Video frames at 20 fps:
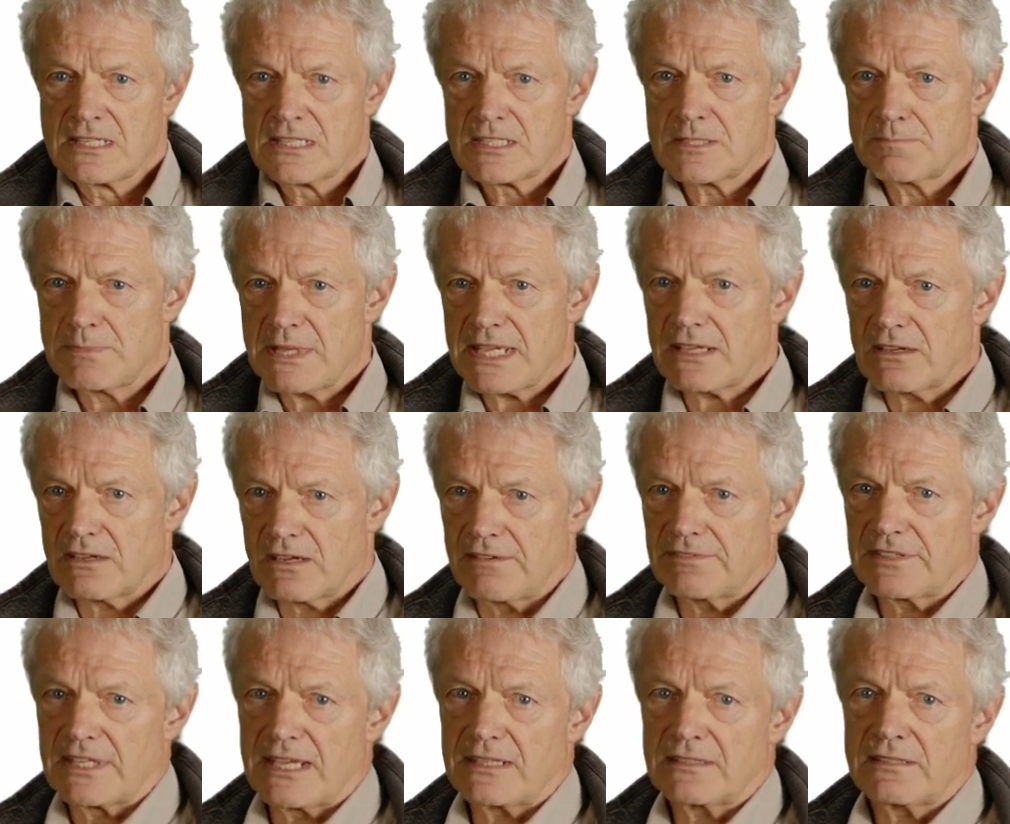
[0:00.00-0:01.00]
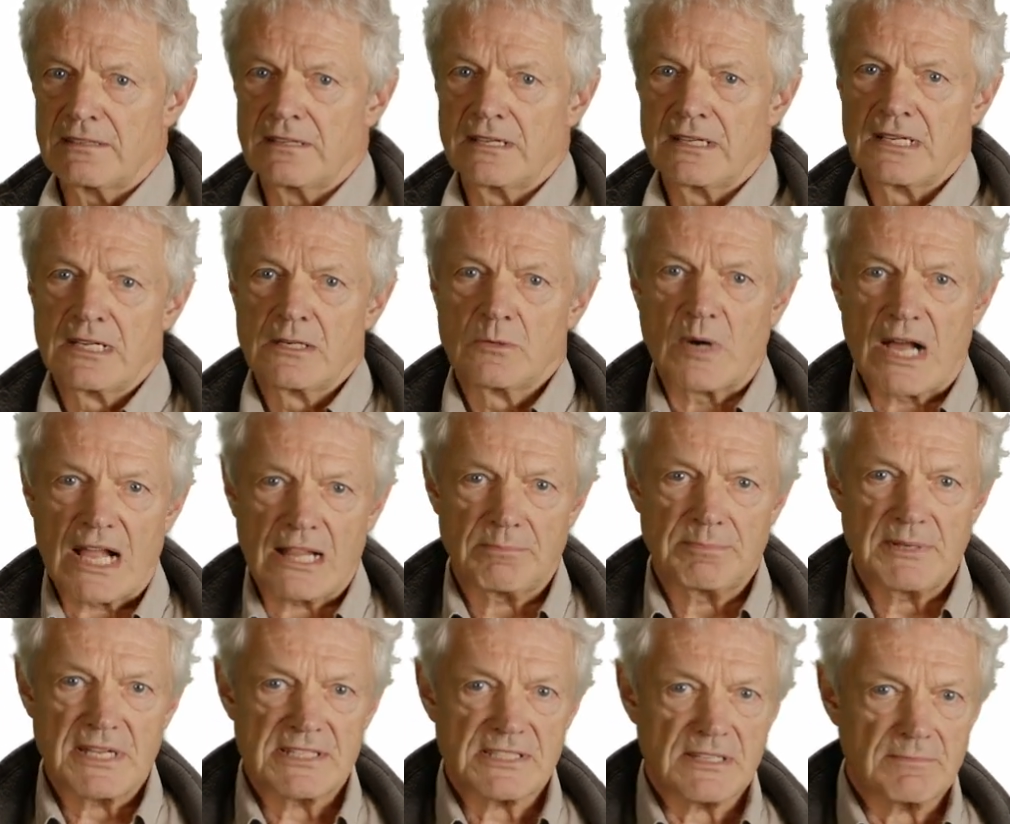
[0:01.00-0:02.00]
Speaking of that,
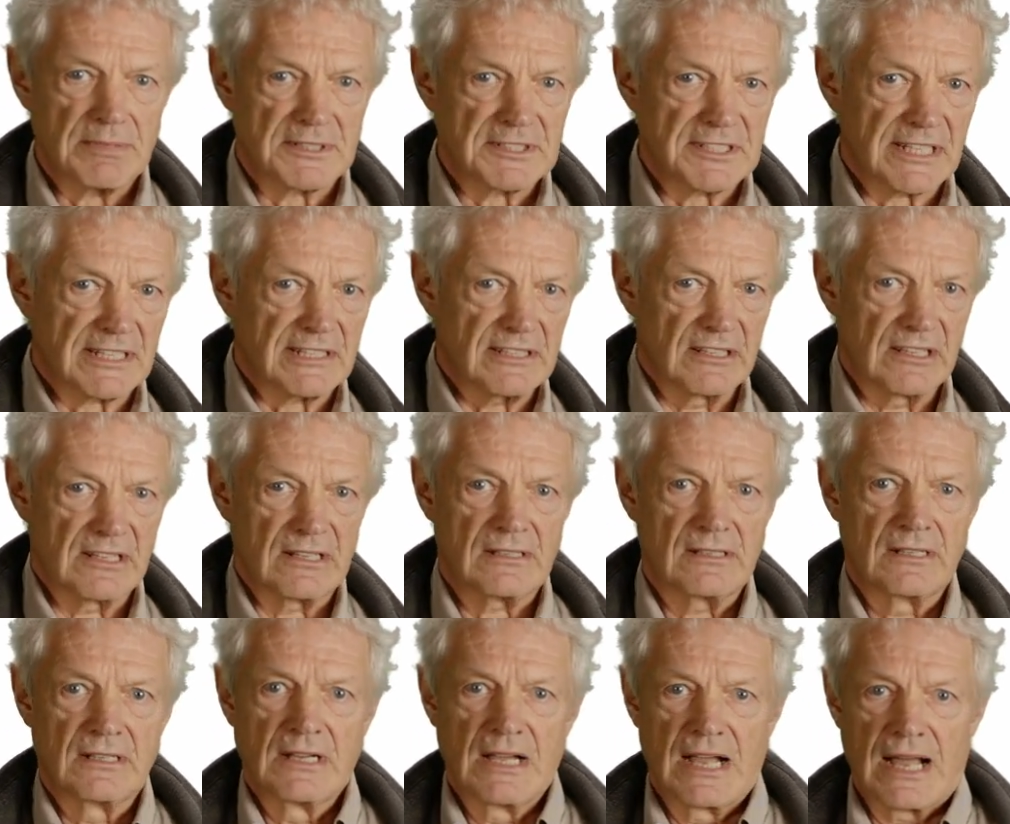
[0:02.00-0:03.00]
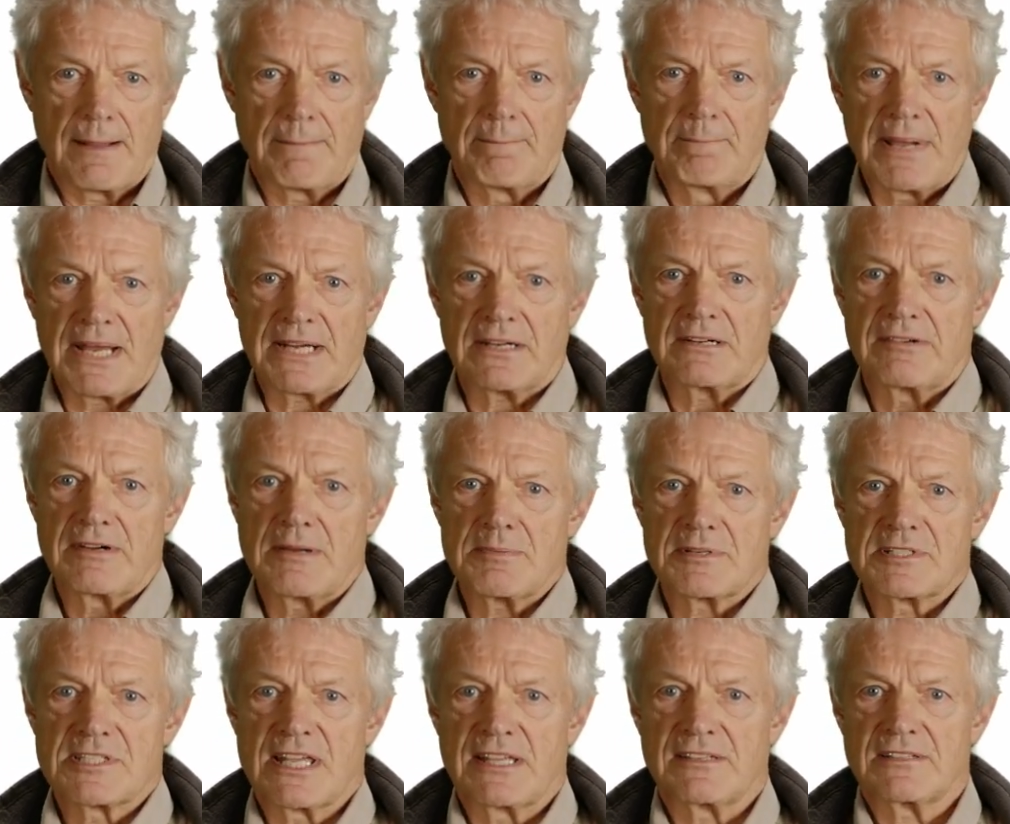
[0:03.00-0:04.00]
wild bees in particular are better
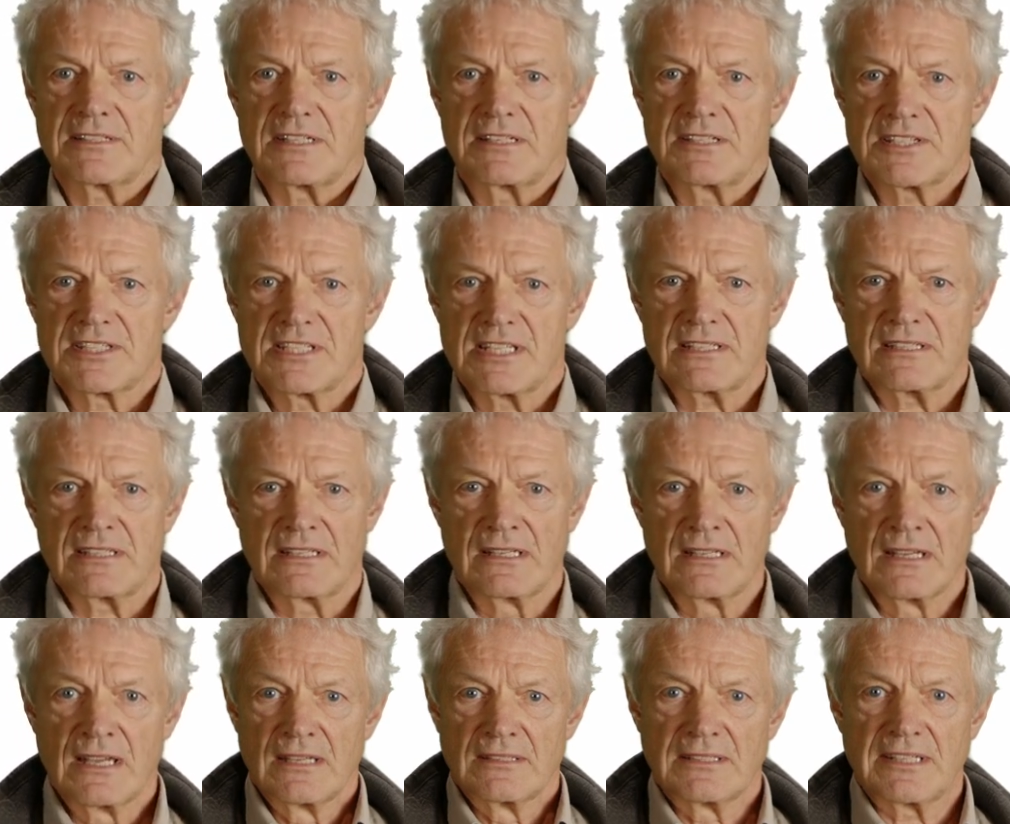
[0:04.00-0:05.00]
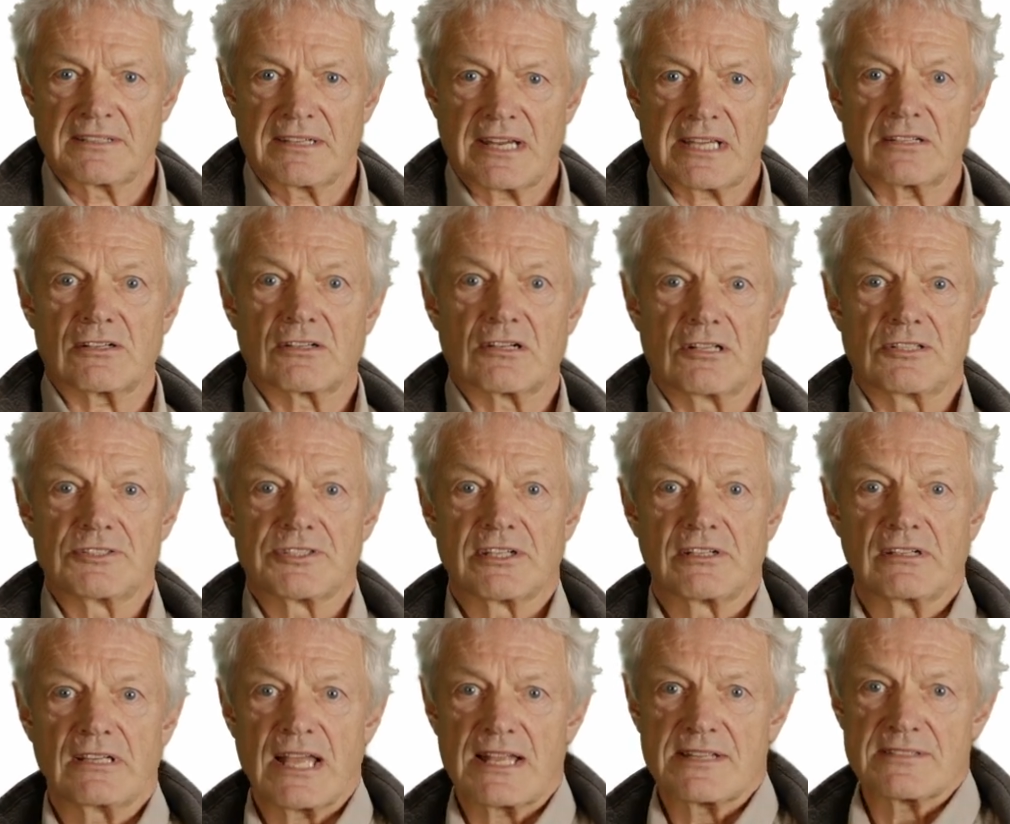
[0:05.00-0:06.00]
represented in the city than
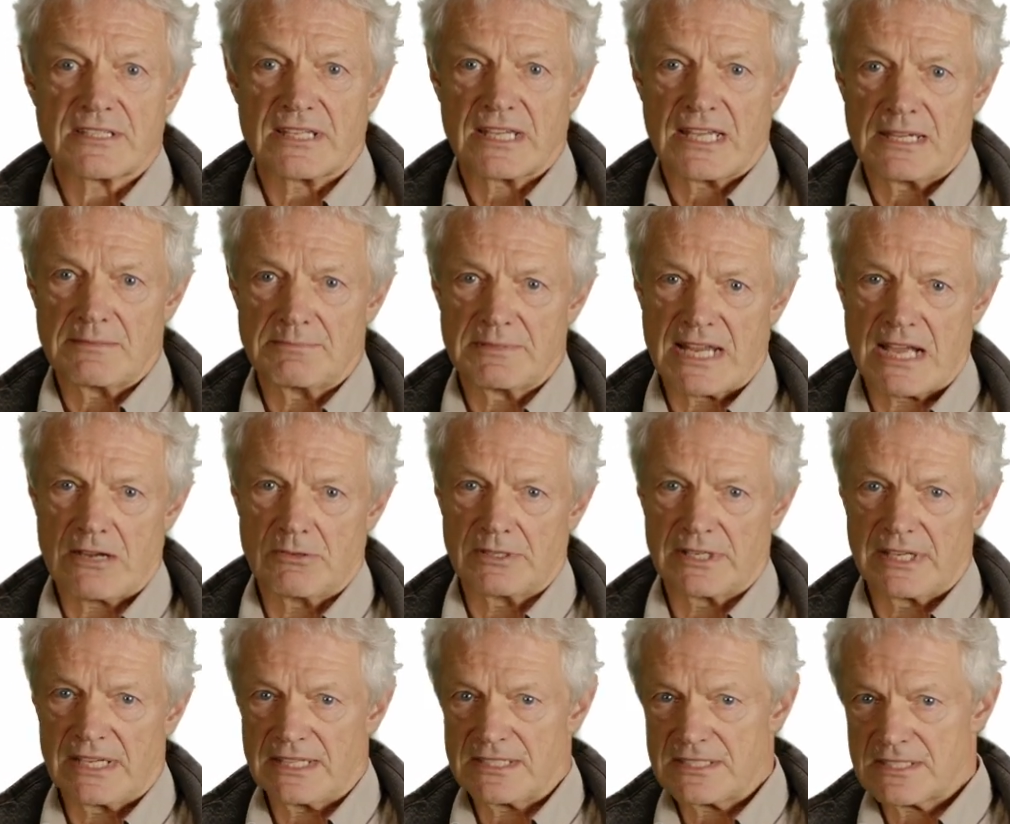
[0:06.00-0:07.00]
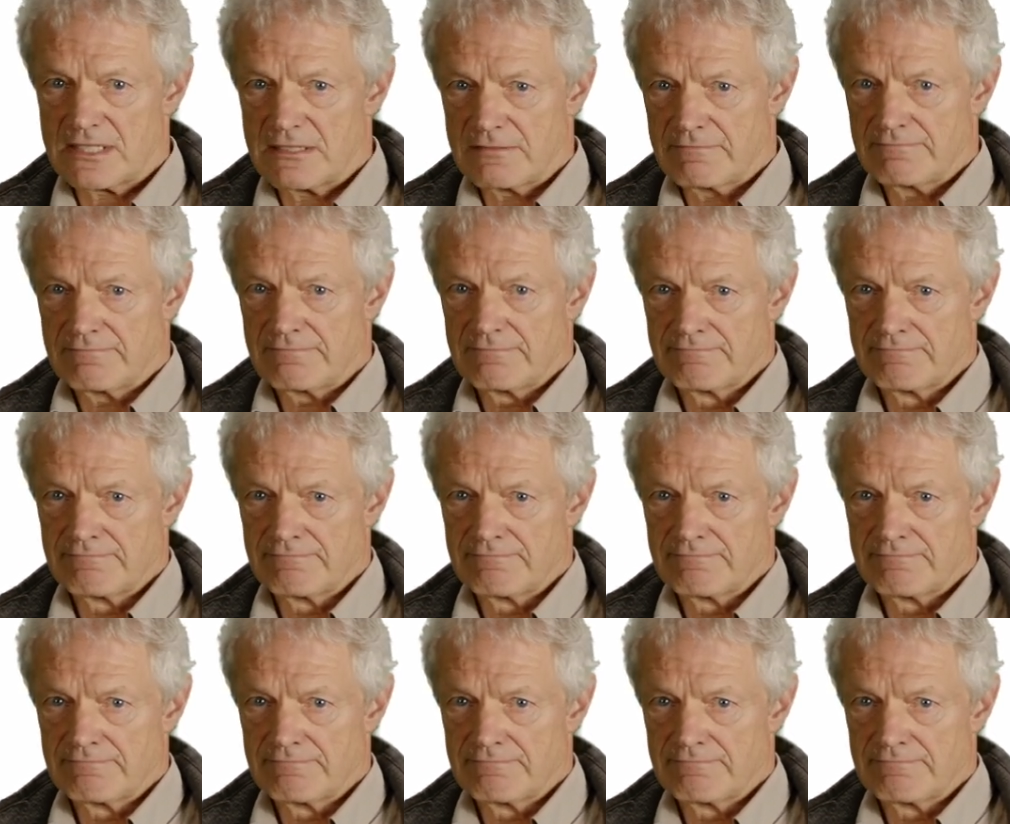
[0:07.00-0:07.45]
agricultural landscape nowadays.